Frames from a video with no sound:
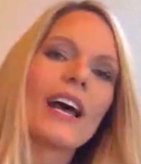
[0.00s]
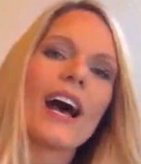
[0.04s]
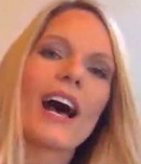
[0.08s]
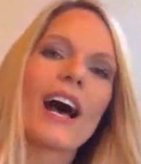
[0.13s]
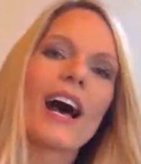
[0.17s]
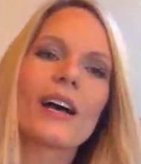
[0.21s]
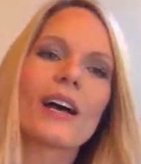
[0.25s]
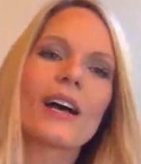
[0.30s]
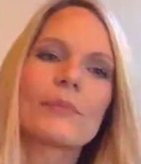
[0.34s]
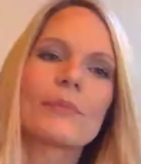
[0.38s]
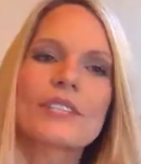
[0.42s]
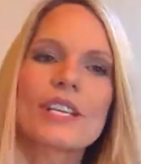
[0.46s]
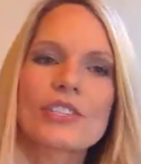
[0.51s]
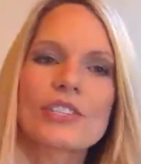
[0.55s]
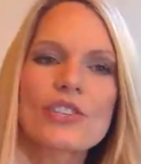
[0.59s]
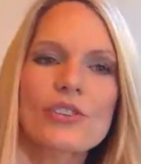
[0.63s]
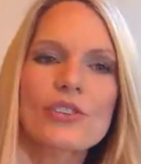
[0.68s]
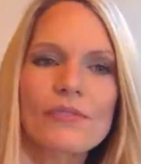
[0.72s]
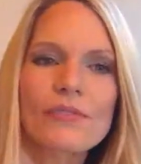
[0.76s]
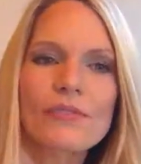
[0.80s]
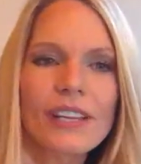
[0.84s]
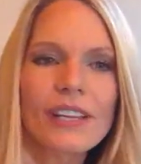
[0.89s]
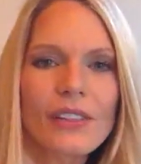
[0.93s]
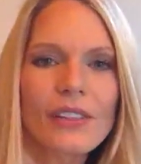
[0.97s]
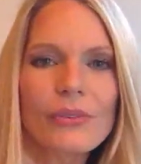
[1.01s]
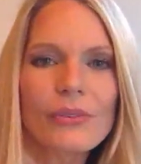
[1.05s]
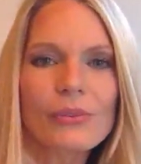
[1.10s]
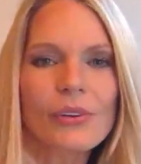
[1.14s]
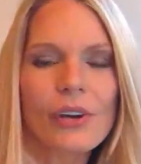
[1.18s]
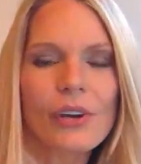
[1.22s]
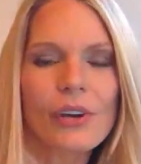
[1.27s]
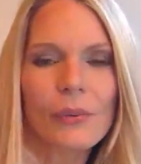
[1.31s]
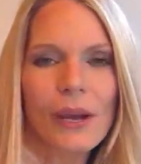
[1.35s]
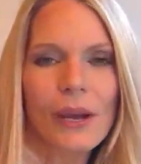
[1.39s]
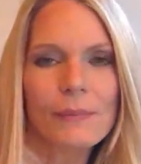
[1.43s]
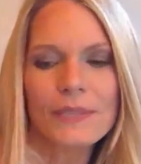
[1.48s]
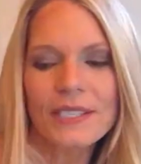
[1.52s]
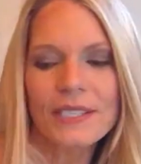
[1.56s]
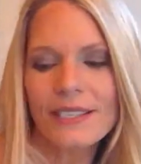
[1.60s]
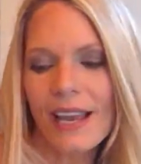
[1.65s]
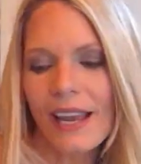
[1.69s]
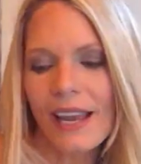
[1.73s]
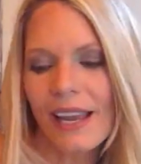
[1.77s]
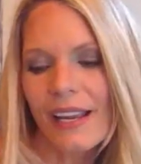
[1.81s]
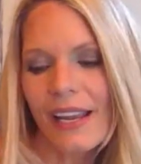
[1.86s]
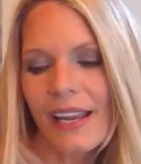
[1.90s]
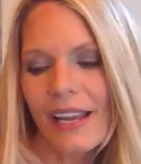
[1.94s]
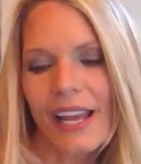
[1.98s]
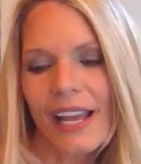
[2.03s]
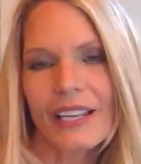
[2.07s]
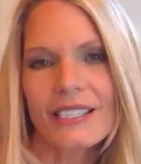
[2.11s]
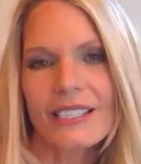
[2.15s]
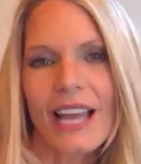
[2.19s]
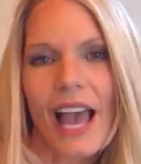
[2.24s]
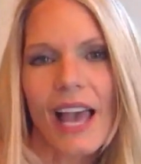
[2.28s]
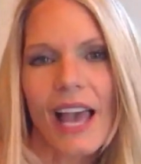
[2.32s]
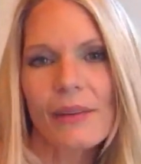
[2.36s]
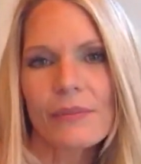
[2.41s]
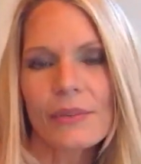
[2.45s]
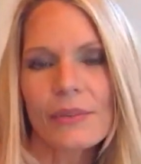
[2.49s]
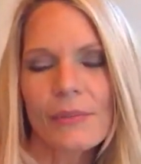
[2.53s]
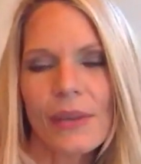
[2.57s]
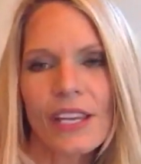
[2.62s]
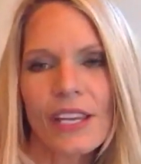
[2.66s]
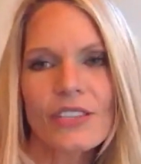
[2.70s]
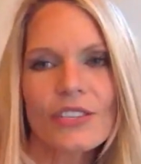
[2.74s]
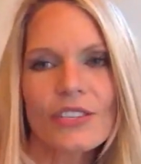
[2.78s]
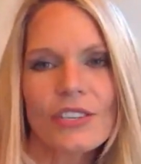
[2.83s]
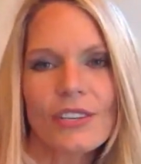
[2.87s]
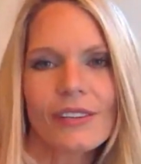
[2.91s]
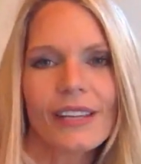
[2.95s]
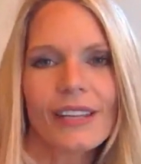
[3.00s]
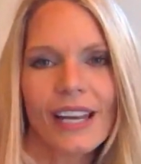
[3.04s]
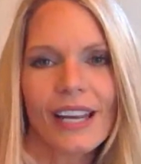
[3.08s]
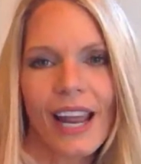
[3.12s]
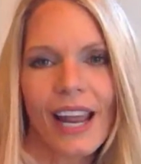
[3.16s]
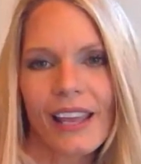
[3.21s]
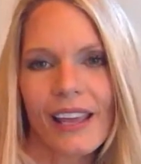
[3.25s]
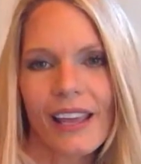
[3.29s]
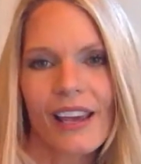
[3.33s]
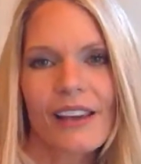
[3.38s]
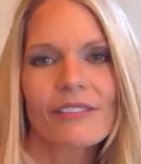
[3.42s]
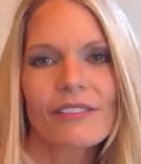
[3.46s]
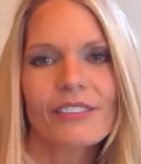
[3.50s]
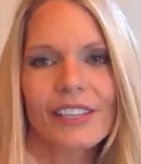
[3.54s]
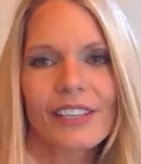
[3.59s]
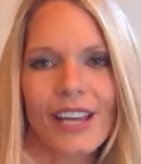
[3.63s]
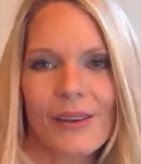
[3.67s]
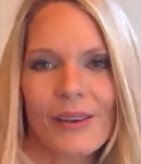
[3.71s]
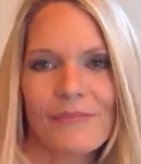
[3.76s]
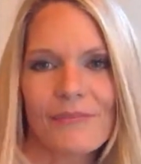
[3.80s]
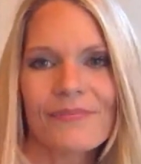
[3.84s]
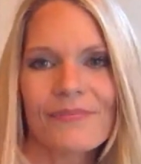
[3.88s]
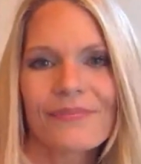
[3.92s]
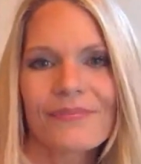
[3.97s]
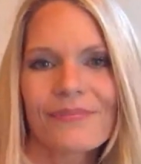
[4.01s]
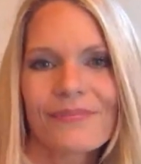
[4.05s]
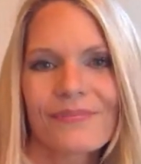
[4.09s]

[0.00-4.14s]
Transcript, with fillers: DenSureFit through our website, and I will make sure that I cover them.